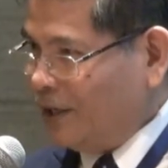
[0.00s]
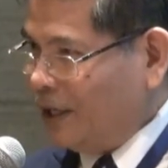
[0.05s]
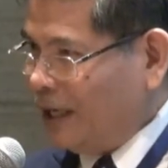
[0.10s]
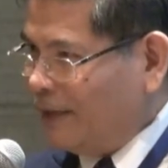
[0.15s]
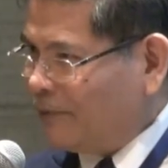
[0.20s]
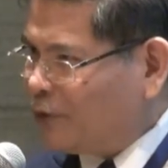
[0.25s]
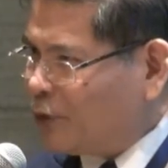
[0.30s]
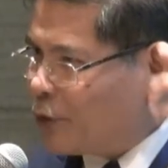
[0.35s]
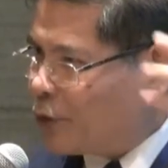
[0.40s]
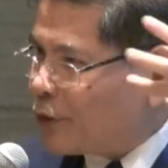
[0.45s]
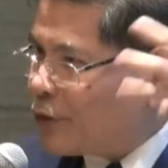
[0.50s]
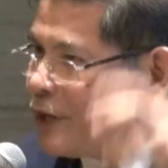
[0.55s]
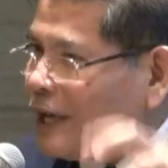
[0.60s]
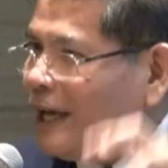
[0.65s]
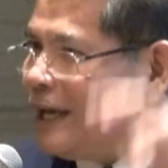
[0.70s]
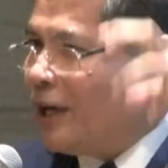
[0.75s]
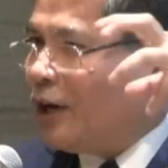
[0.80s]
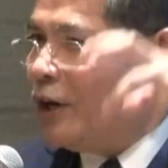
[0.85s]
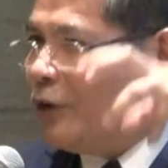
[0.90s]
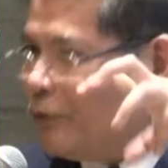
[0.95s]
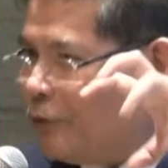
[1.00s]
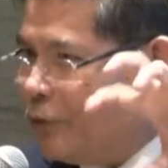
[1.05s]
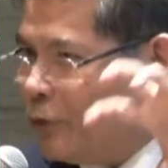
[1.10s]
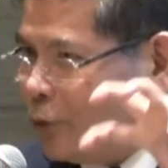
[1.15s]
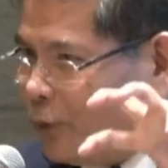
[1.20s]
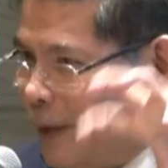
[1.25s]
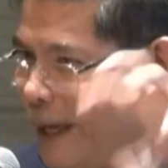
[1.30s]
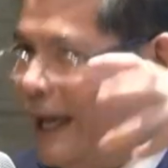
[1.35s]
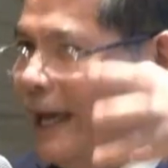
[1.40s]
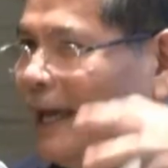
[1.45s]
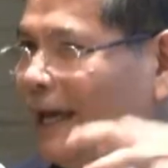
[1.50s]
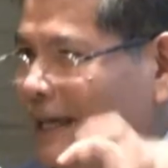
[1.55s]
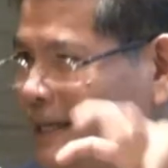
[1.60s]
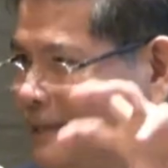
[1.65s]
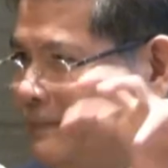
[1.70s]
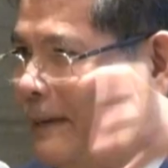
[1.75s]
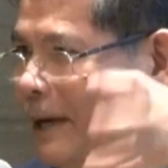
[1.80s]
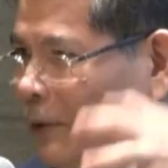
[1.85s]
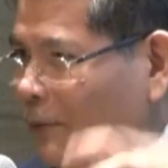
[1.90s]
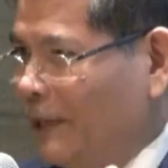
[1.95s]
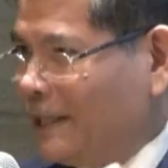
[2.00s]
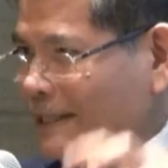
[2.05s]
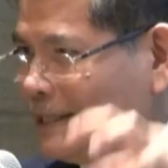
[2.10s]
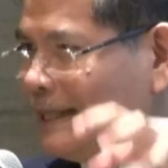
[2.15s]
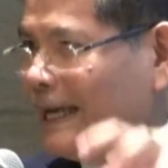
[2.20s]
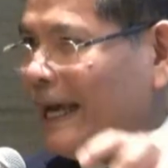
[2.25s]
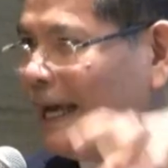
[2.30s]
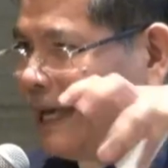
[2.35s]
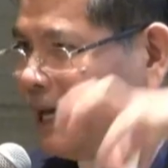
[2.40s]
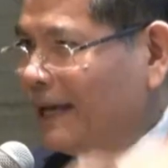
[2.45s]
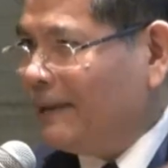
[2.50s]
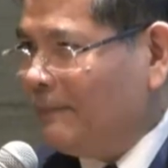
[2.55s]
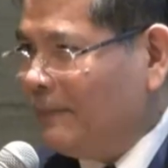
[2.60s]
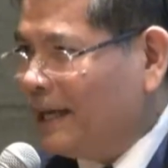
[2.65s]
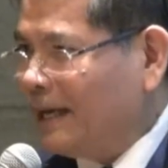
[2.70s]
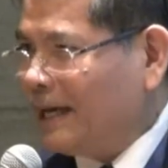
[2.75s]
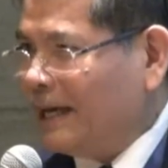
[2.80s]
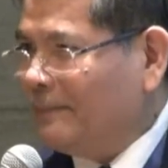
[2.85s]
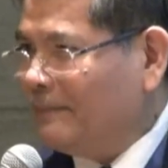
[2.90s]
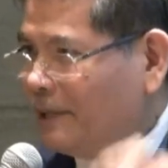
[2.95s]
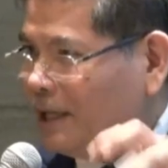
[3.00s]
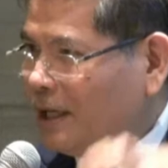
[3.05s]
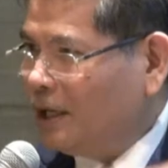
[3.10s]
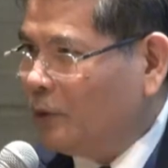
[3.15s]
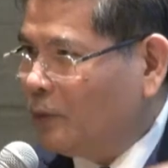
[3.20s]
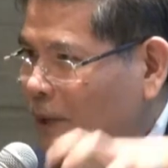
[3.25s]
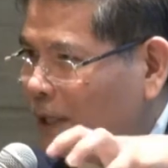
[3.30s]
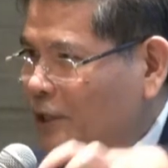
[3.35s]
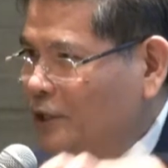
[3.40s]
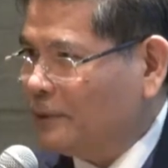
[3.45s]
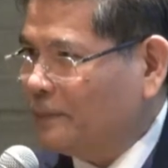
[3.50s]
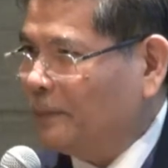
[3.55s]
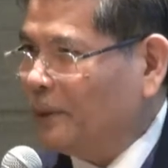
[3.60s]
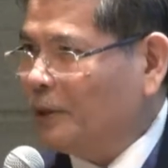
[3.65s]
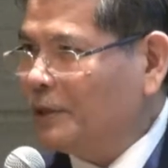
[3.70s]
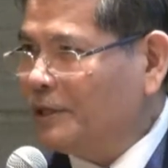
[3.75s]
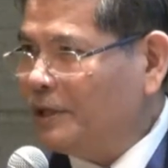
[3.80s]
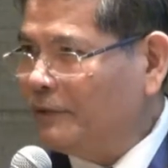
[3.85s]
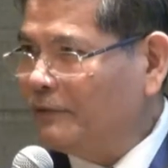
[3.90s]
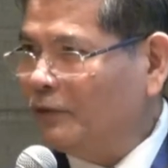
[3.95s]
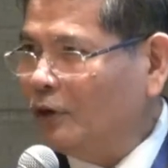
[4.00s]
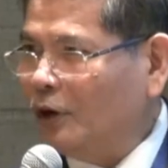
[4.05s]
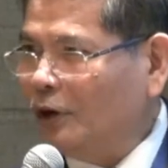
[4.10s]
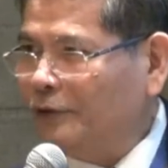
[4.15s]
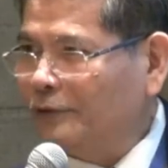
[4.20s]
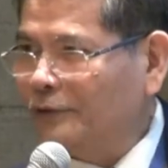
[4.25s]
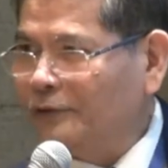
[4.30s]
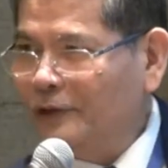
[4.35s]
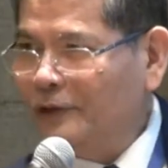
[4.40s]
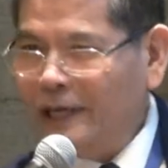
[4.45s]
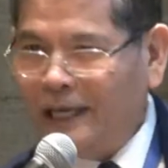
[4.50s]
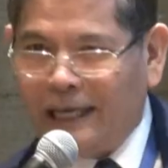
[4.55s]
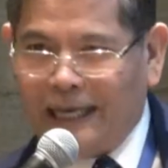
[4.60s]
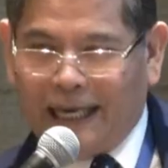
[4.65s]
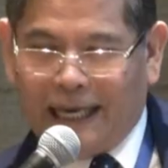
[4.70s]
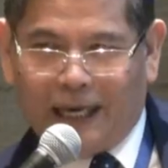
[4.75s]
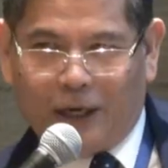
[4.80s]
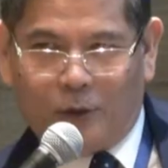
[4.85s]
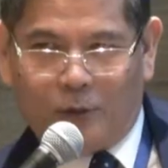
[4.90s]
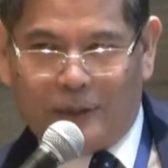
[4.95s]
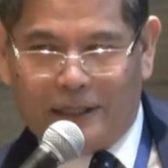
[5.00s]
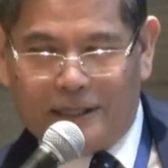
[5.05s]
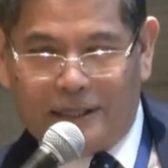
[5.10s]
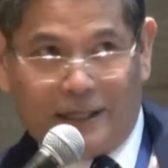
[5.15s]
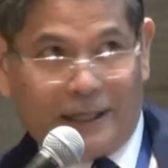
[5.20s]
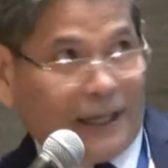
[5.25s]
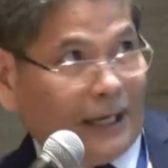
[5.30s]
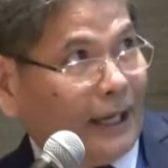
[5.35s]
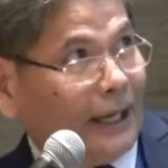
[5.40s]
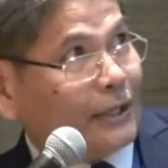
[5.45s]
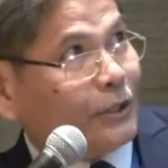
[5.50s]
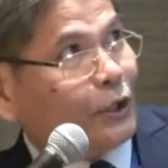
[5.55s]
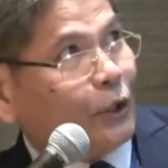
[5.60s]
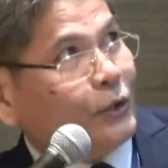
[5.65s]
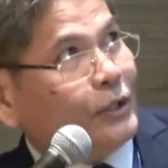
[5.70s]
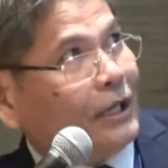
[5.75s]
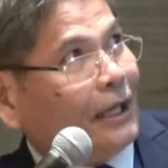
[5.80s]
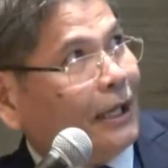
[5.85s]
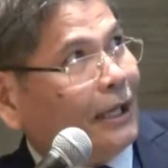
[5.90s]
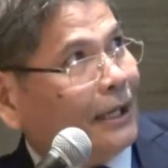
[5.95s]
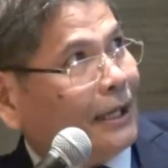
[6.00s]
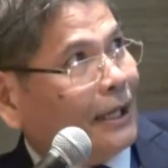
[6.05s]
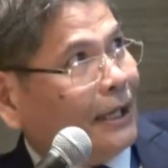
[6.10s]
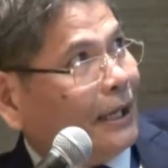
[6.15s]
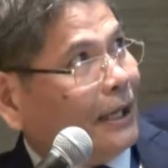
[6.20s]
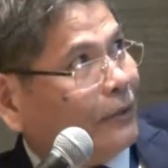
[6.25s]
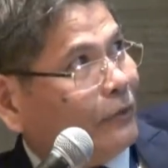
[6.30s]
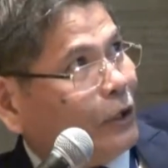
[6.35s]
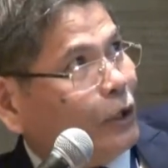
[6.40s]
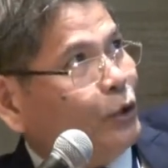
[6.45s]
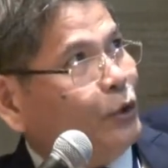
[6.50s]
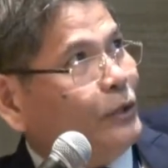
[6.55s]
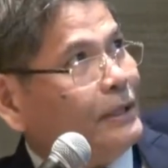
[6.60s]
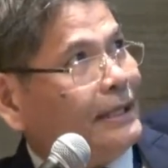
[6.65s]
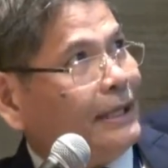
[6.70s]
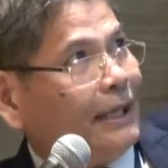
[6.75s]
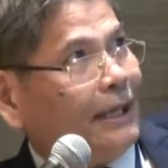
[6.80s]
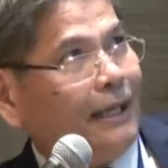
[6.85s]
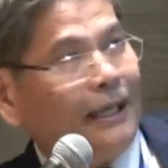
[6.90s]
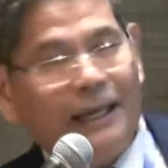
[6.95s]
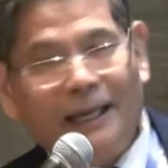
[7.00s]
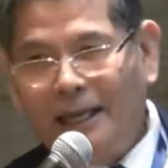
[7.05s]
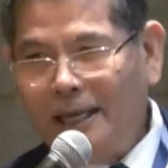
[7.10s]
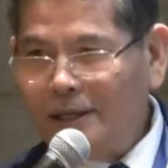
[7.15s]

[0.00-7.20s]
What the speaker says: You have to think of ways by which they can become equally supportive of equity, social reducing